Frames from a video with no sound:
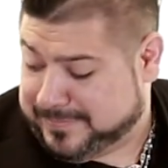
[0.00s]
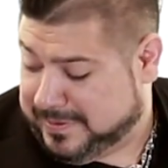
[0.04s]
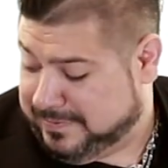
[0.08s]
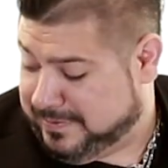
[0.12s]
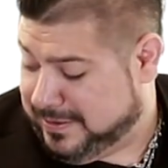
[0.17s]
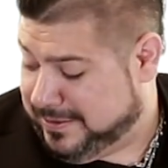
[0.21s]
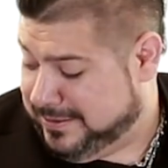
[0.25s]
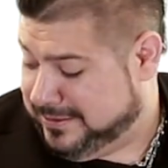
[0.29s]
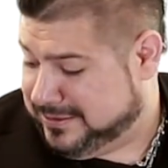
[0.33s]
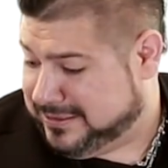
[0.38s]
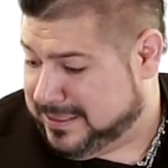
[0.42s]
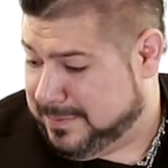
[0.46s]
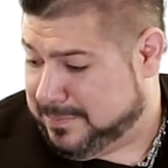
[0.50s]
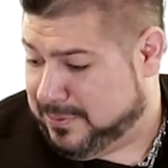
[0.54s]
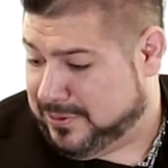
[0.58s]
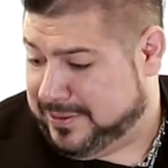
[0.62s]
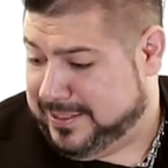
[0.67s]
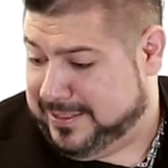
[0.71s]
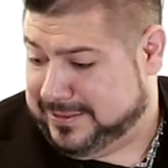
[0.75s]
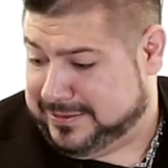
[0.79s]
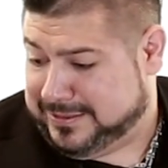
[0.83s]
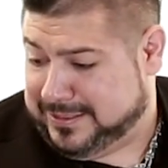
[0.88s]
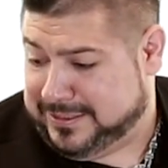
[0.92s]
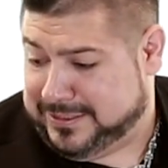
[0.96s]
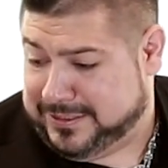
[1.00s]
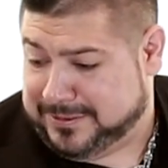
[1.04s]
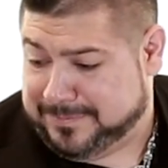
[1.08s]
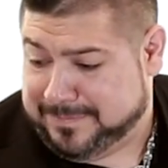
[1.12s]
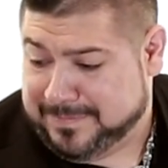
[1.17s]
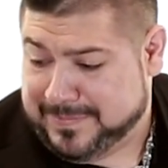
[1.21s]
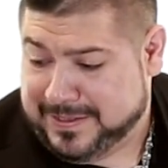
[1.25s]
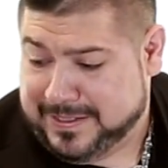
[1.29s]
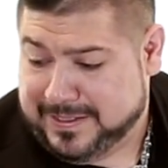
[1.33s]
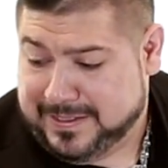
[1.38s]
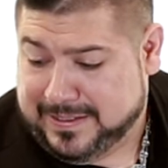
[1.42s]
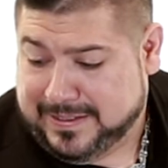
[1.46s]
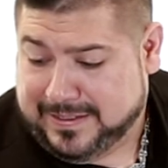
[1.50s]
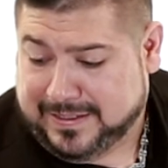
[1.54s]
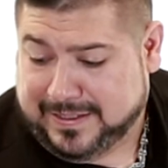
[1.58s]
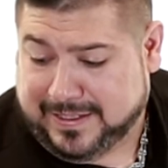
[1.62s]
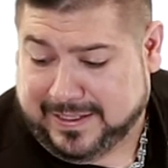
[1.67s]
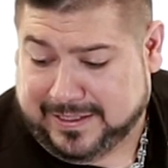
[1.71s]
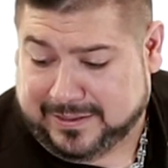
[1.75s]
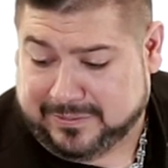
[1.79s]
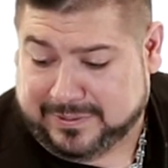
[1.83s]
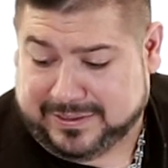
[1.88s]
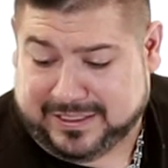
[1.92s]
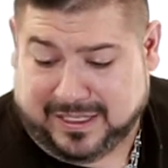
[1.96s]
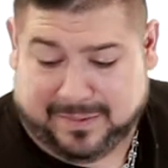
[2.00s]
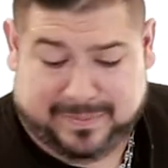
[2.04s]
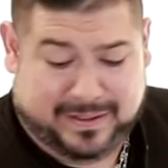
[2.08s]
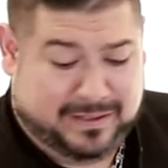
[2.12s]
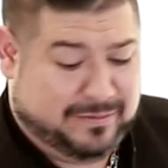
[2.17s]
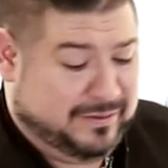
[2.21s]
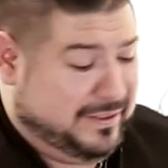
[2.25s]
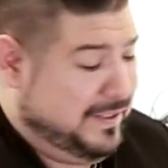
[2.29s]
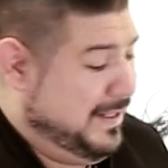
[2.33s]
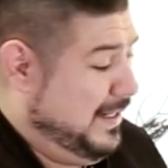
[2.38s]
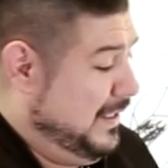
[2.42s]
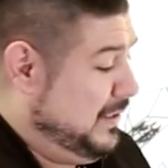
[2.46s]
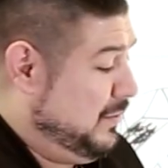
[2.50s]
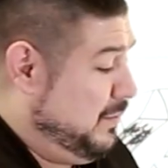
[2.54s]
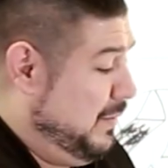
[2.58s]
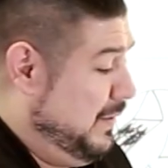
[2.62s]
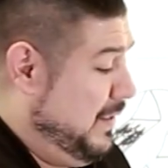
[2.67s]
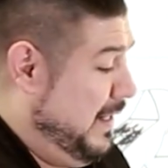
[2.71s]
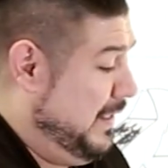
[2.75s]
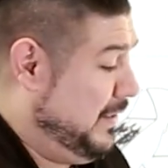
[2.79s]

Very simple and easy to do. And we come in with the next one.